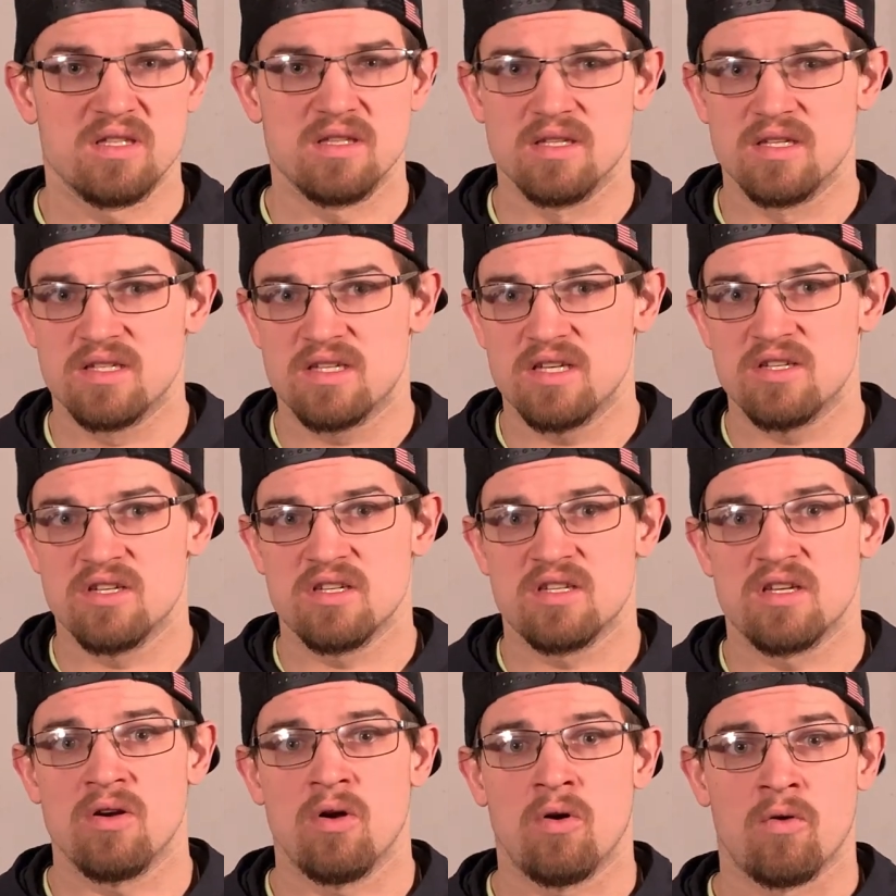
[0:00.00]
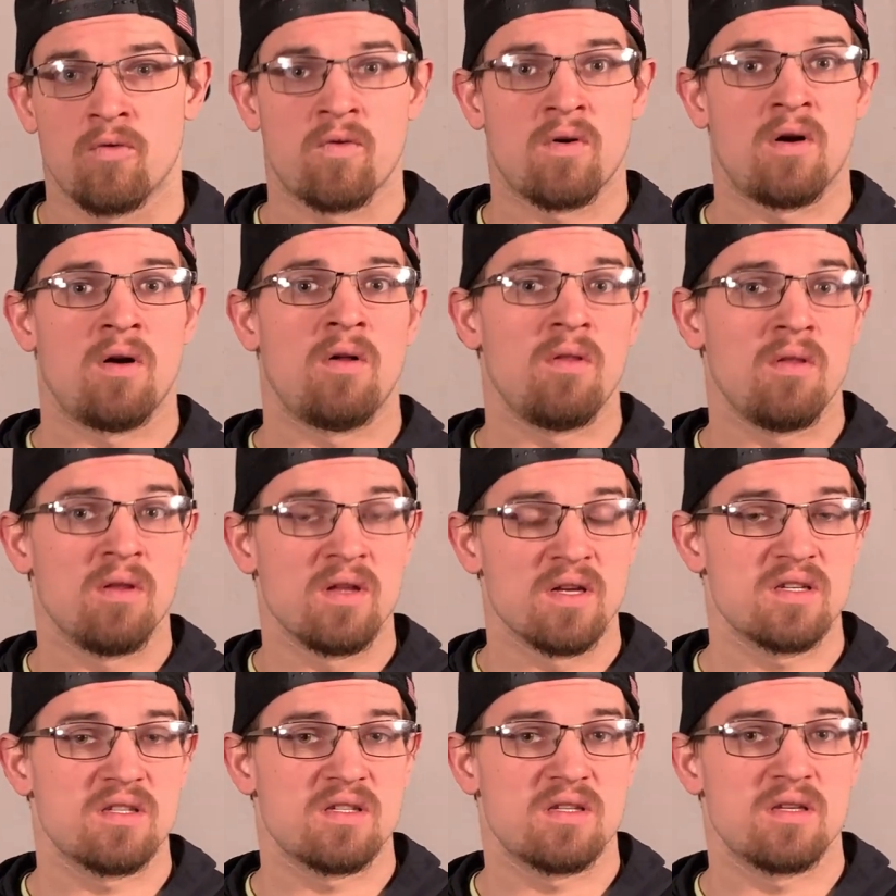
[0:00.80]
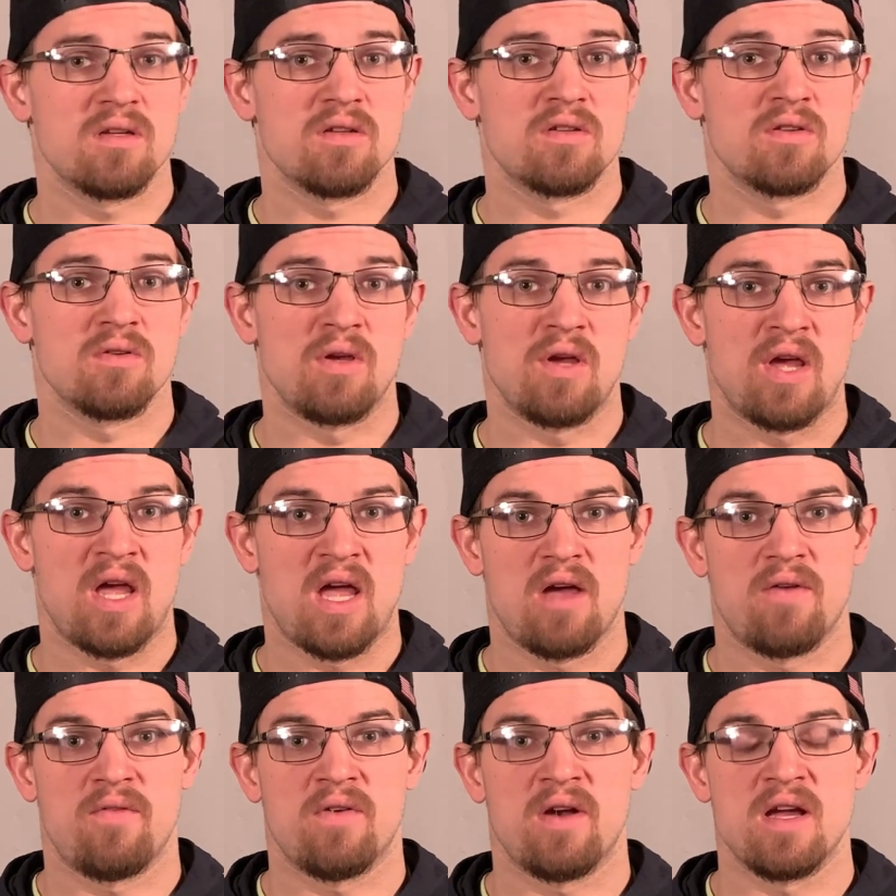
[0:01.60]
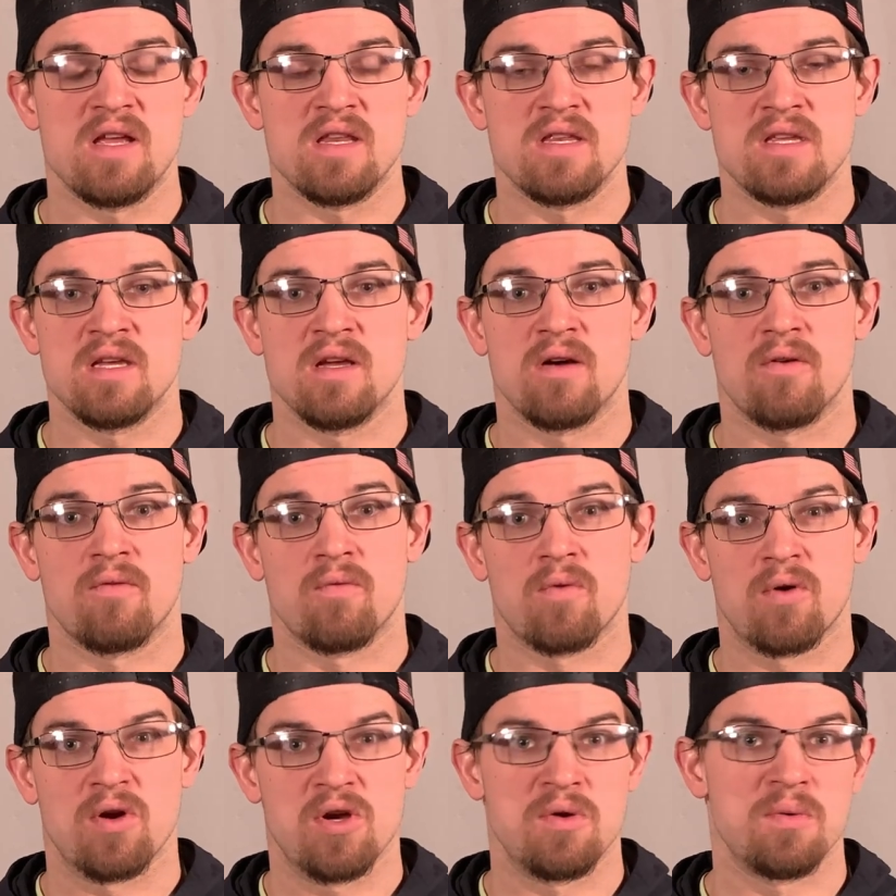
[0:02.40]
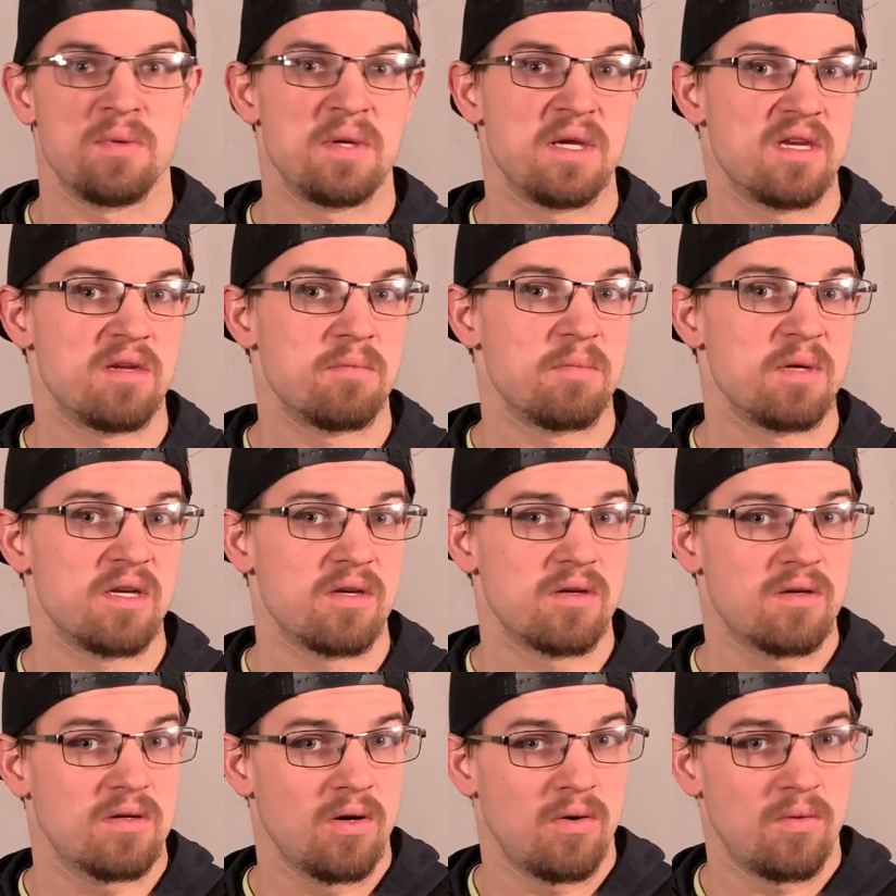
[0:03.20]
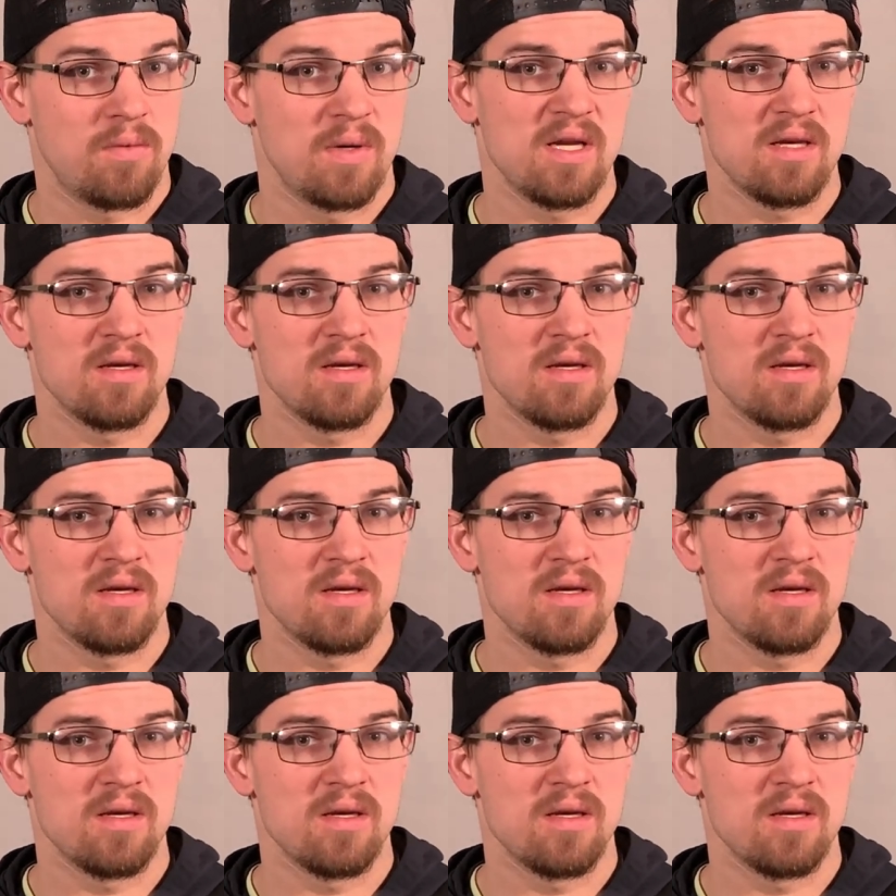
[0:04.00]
This is just an overall list so you have an idea of where you need to be going.